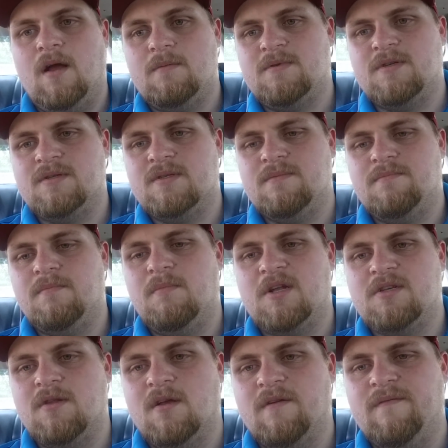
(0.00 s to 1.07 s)
I'm sure it's a
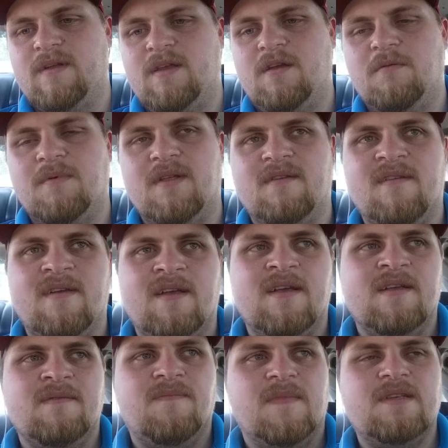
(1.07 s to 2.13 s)
much longer video, but
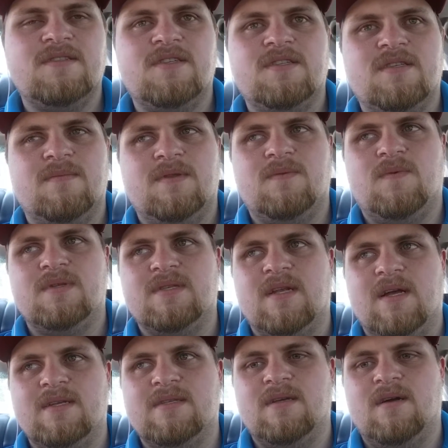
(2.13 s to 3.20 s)
these are just some of the ones that
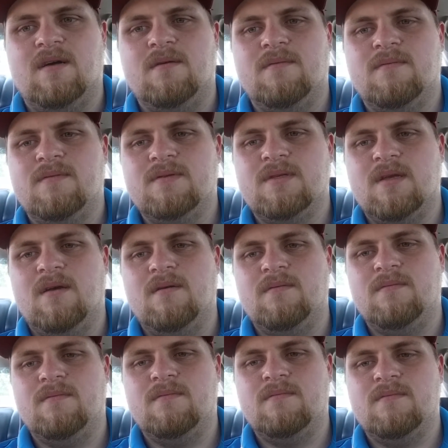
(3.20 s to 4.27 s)
I saw.
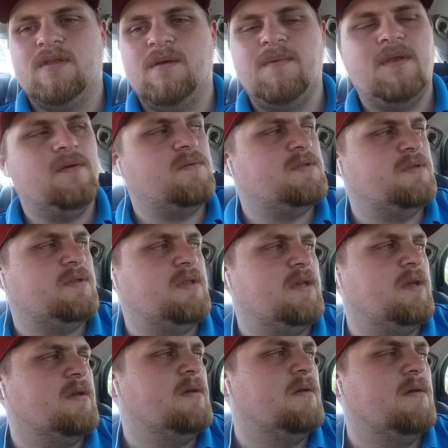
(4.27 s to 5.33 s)
So let me know what you
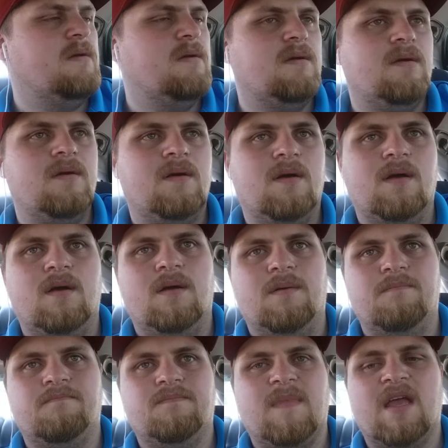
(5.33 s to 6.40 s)
think.
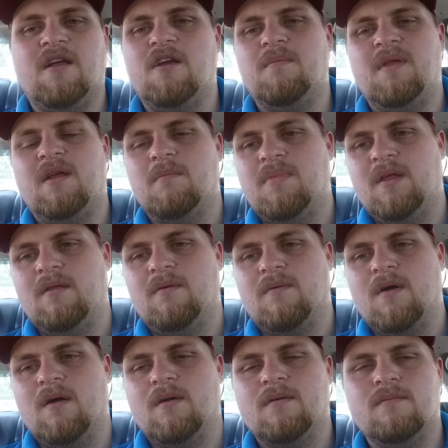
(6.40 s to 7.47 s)
I could be completely
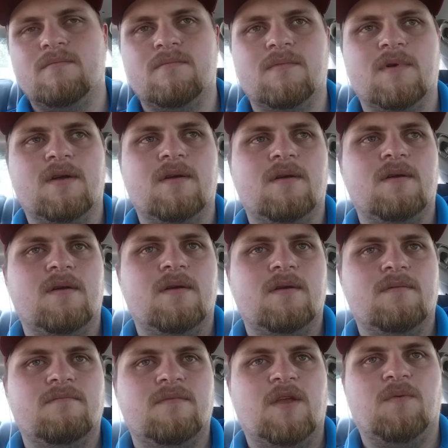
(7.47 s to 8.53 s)
wrong.
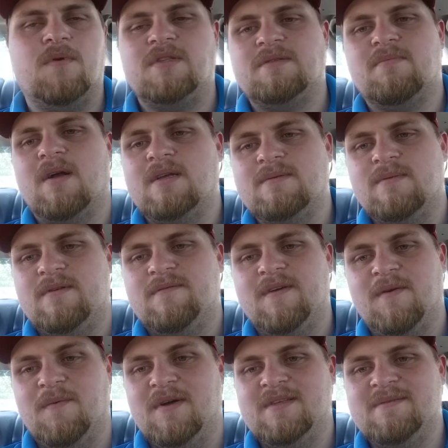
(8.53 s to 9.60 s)
It wouldn't surprise me if
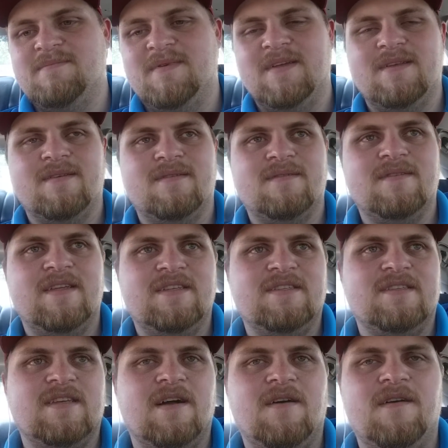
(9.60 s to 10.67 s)
I was, but it's
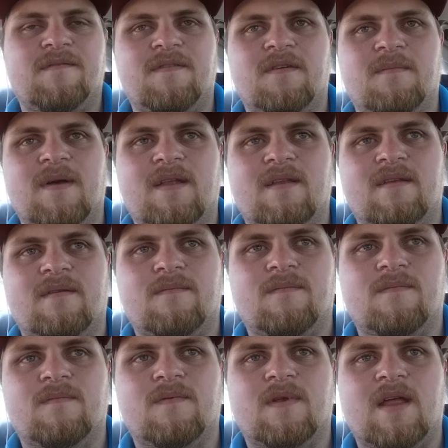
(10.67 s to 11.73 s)
just how I feel about it and
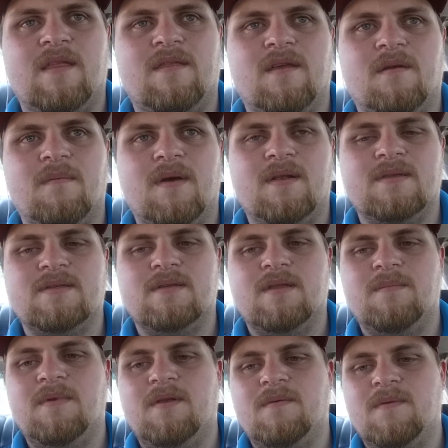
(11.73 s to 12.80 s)
what I think about it. So
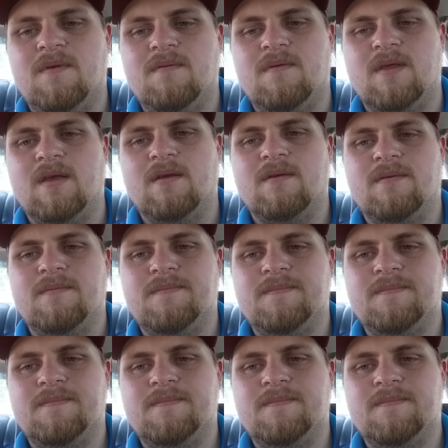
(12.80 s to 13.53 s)
let me know what you think.